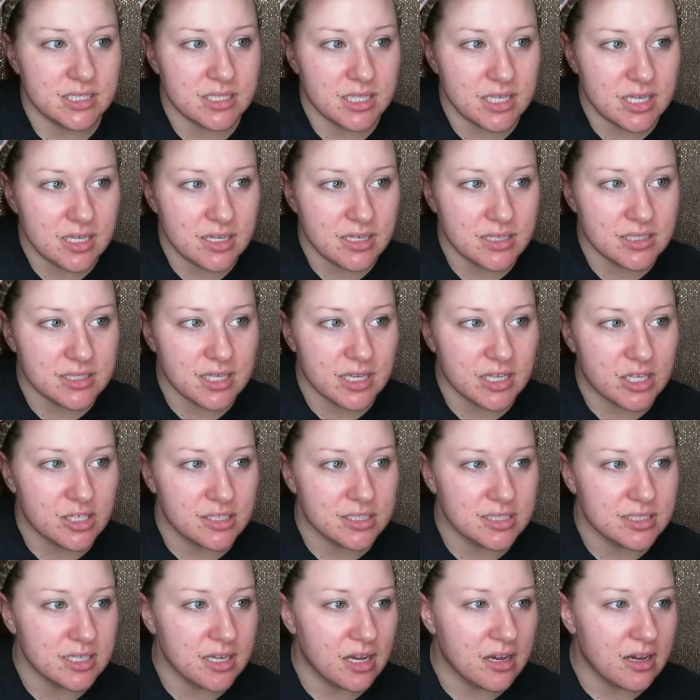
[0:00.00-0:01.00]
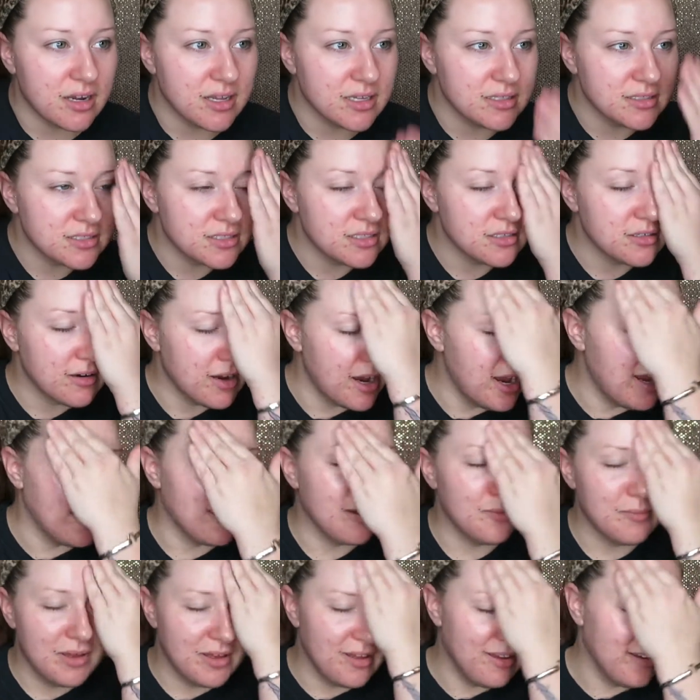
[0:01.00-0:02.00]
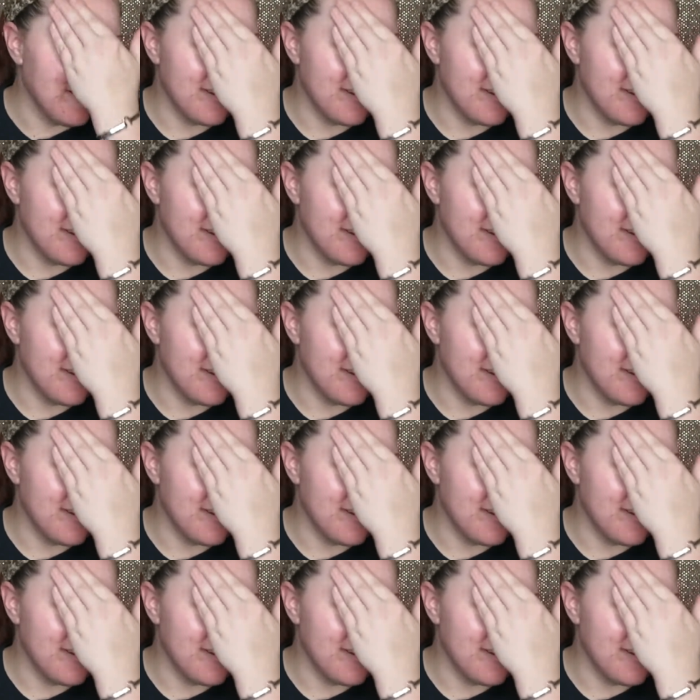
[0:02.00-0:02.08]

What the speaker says: things like you see on Instagram